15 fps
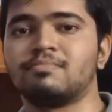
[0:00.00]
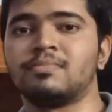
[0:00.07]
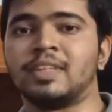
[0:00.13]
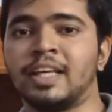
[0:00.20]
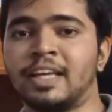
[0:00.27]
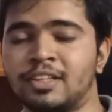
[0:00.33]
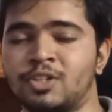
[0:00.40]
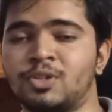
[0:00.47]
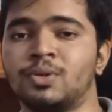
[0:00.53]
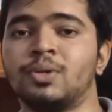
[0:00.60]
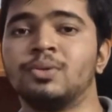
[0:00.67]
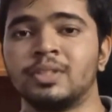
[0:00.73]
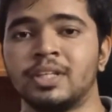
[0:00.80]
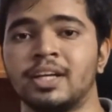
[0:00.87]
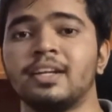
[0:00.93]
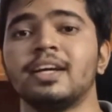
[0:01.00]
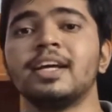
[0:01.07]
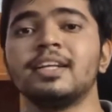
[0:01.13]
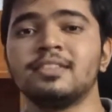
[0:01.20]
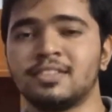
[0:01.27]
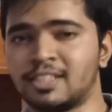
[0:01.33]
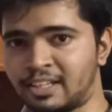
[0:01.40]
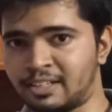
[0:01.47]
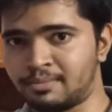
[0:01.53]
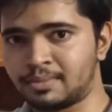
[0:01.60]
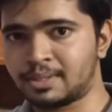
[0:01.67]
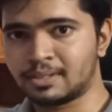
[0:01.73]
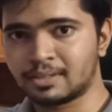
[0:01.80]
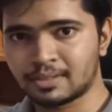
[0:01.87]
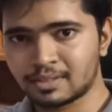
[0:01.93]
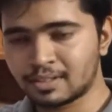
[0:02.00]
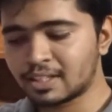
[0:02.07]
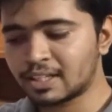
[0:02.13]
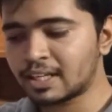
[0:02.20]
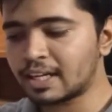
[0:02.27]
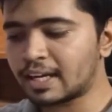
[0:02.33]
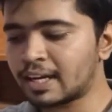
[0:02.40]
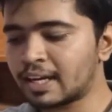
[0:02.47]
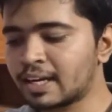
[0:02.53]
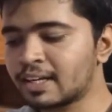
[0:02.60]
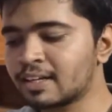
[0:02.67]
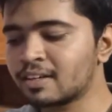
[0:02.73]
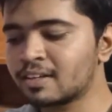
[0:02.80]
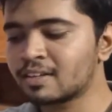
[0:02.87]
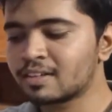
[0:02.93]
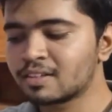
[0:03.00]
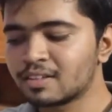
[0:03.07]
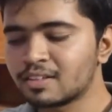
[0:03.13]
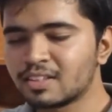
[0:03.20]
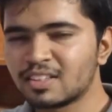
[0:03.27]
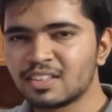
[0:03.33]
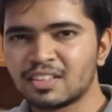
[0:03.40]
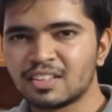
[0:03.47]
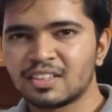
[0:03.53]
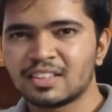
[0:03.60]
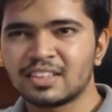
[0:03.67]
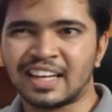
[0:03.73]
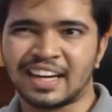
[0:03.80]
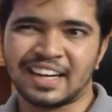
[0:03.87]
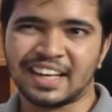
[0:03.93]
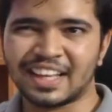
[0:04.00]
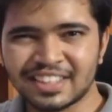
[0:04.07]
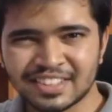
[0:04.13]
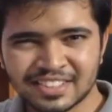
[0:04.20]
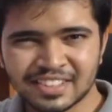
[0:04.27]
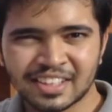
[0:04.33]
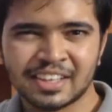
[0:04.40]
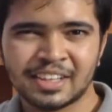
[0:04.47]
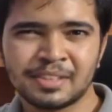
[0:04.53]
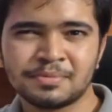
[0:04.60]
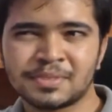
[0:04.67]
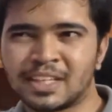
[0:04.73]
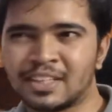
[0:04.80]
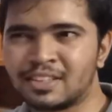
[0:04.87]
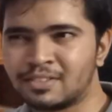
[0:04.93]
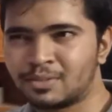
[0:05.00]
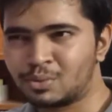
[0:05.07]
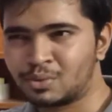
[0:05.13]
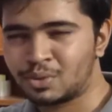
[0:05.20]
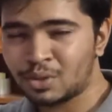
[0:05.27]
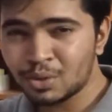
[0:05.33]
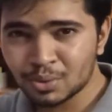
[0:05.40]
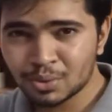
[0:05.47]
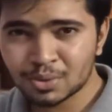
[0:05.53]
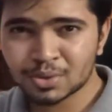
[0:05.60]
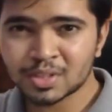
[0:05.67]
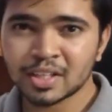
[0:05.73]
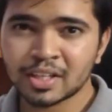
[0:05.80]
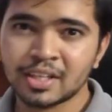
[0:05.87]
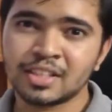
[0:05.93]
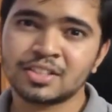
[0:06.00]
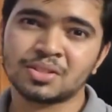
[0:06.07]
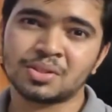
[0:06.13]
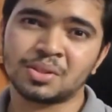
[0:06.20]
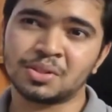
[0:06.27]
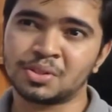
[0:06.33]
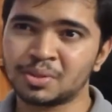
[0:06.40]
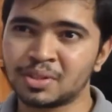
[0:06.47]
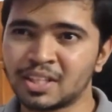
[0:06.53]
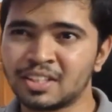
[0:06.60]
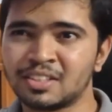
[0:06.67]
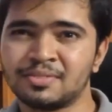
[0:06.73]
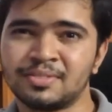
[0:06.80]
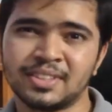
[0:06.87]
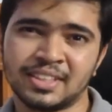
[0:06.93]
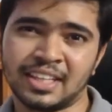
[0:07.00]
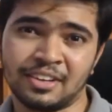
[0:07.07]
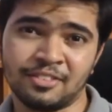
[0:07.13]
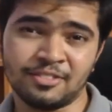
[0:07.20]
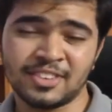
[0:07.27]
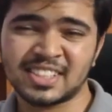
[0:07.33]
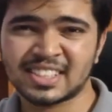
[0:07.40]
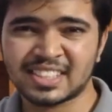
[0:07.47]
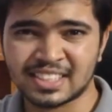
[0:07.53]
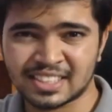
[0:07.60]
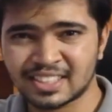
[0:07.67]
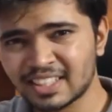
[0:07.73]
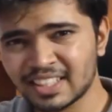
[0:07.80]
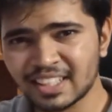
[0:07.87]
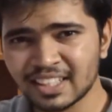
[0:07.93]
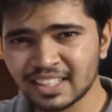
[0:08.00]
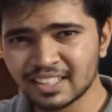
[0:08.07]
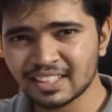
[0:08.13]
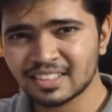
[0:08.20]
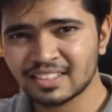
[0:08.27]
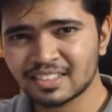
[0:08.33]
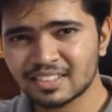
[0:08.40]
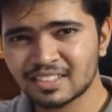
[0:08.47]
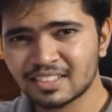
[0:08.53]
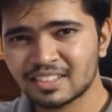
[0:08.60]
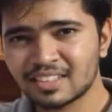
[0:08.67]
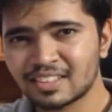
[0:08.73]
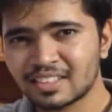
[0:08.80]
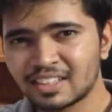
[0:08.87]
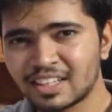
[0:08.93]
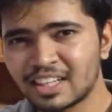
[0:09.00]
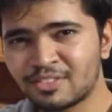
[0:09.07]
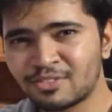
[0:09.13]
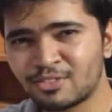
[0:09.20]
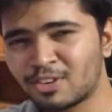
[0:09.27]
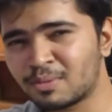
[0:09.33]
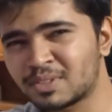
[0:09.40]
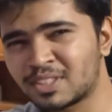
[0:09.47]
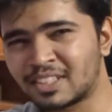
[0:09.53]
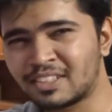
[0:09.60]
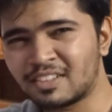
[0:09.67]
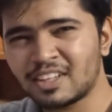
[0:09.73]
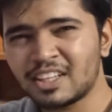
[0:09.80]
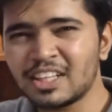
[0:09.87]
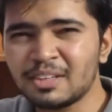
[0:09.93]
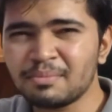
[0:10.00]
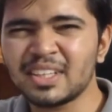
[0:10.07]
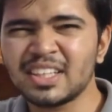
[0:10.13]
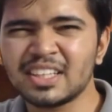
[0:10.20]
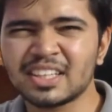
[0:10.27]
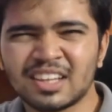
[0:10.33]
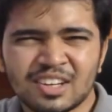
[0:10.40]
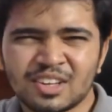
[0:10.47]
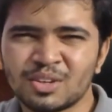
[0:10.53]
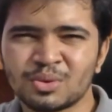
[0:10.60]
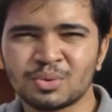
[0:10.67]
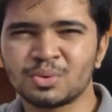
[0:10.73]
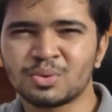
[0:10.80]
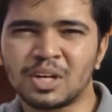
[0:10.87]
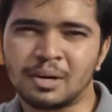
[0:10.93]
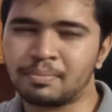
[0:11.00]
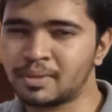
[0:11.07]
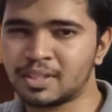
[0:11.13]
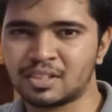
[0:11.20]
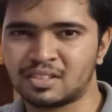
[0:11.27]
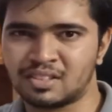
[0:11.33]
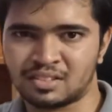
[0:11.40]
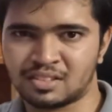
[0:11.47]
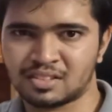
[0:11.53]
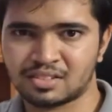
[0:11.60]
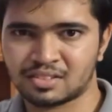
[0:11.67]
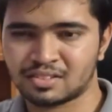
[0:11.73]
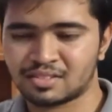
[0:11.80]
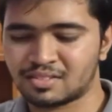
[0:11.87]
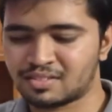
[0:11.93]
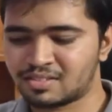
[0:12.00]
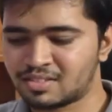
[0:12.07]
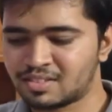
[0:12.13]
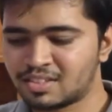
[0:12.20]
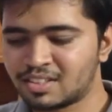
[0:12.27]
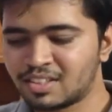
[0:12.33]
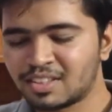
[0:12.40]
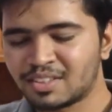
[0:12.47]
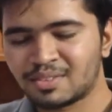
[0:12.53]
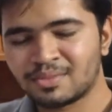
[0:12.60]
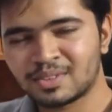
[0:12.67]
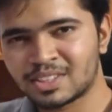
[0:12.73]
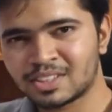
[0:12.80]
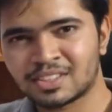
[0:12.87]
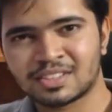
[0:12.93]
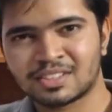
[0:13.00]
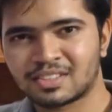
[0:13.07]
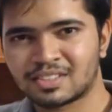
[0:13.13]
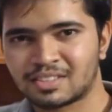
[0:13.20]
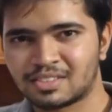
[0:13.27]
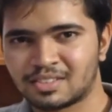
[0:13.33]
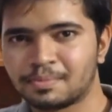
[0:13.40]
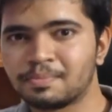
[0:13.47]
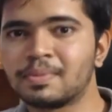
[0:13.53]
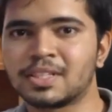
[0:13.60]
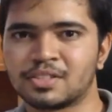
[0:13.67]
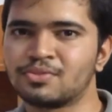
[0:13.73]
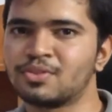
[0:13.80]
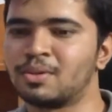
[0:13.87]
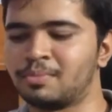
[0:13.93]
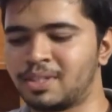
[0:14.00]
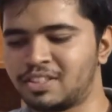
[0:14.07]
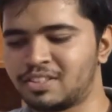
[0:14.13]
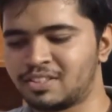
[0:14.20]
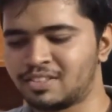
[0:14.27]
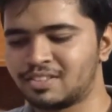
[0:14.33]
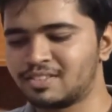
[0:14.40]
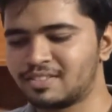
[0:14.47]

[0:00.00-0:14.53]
They throw out their enzymes. And that enzymes and those leukocytes all together with that viscous thing, it forms a creamy yellow appearance, which is pus formation.